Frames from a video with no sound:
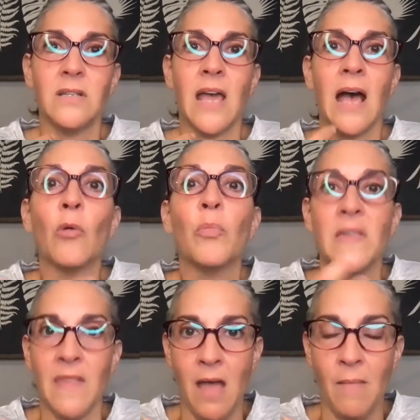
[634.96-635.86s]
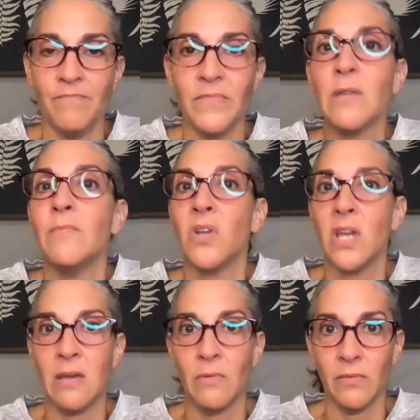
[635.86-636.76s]
helping them
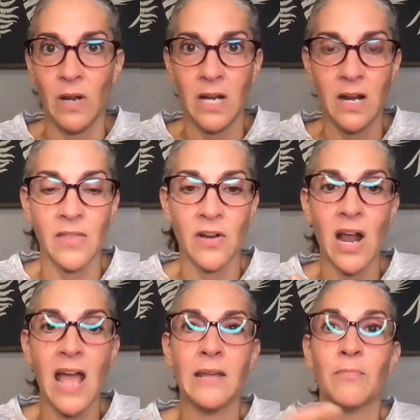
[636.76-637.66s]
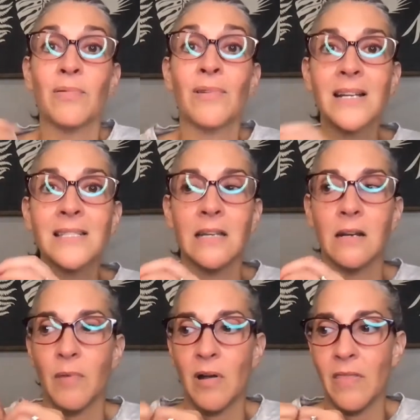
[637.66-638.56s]
communicate with one another and impressing
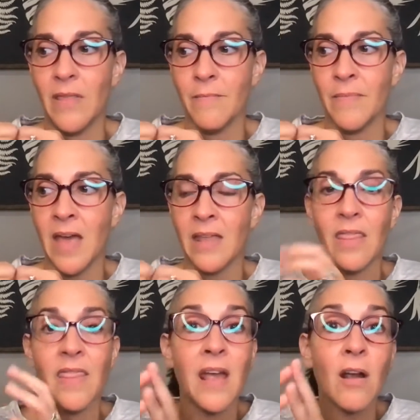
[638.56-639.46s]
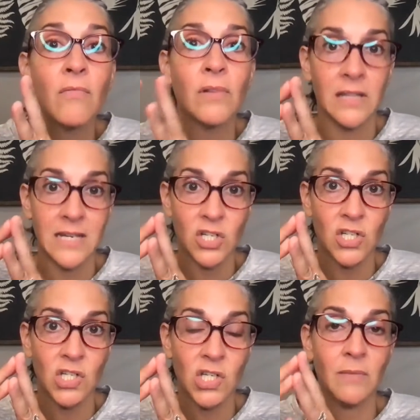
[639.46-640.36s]
upon them that their
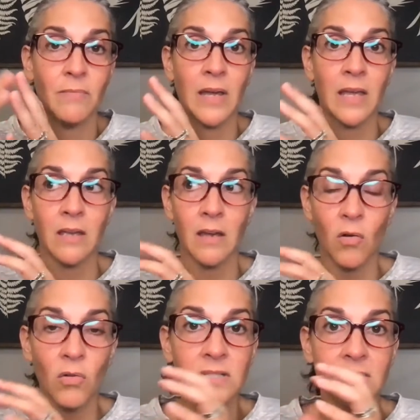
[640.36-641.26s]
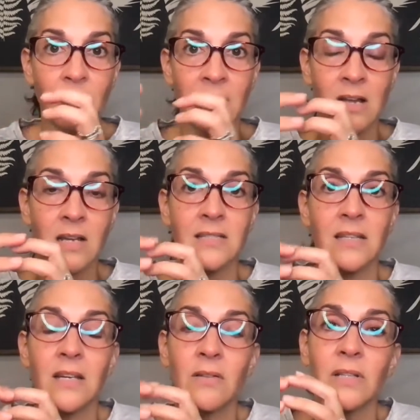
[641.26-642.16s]
relationship, my oldest and my youngest,
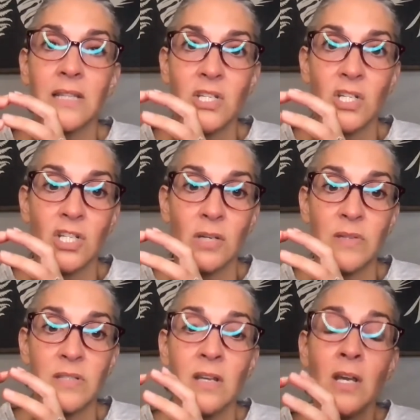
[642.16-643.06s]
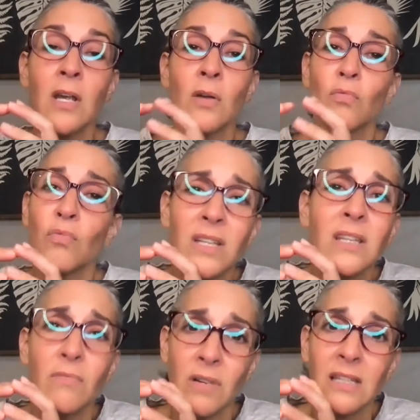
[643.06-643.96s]
that their relationship is
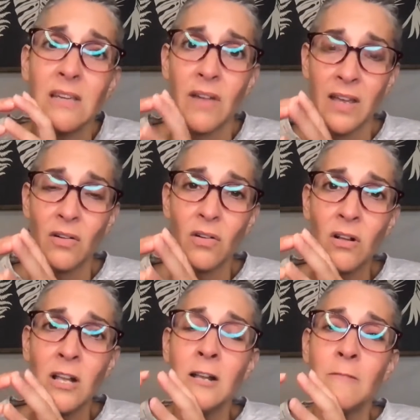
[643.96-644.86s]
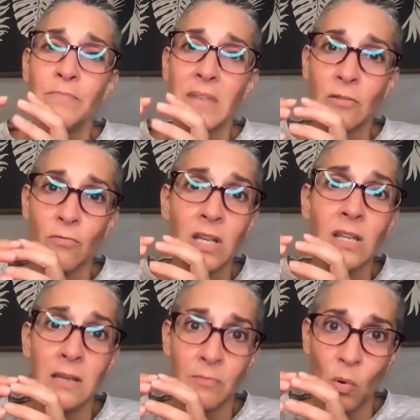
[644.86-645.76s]
really, really vital and
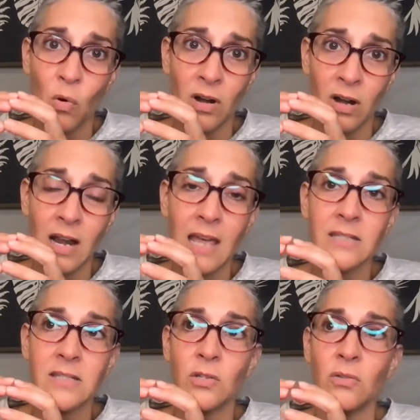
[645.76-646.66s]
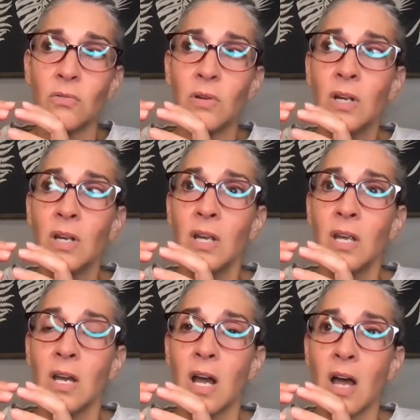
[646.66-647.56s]
really important. And to
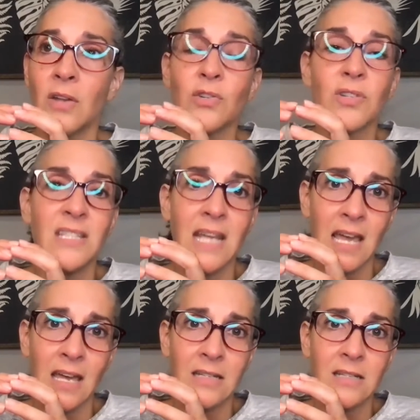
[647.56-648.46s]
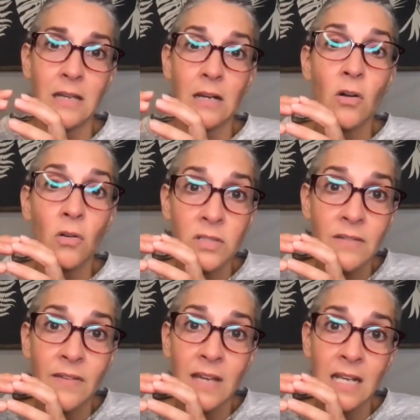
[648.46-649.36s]
understand that
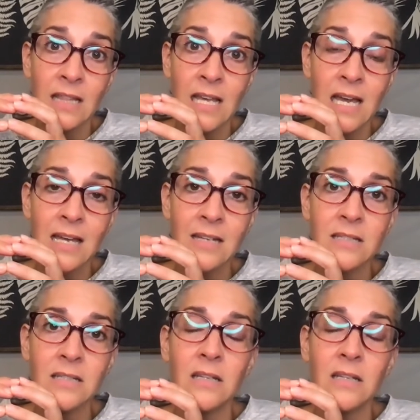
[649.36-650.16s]
cultivating that,